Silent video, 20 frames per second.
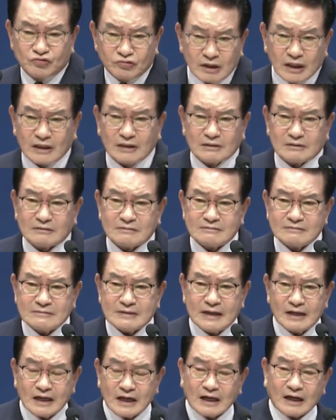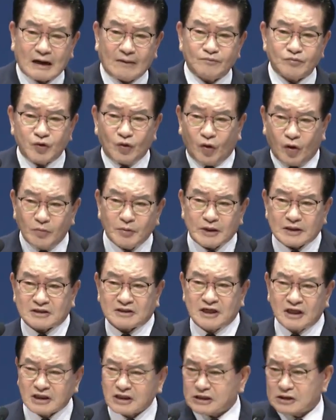The moment you hear the
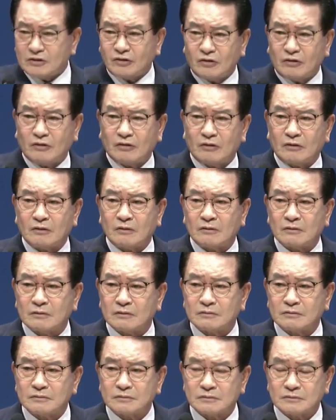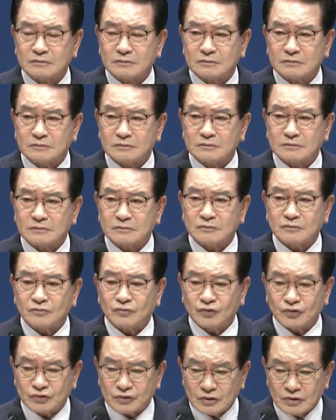word, you must live a life
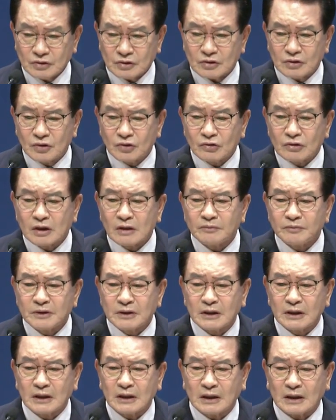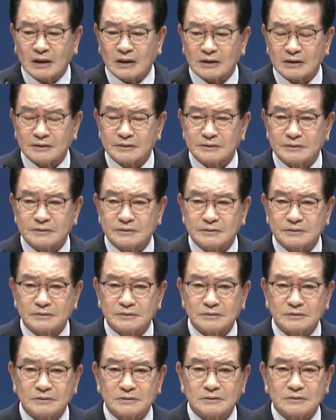of immediate
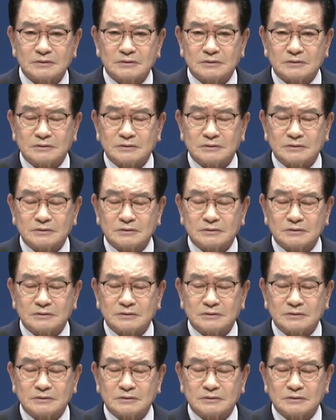obedience.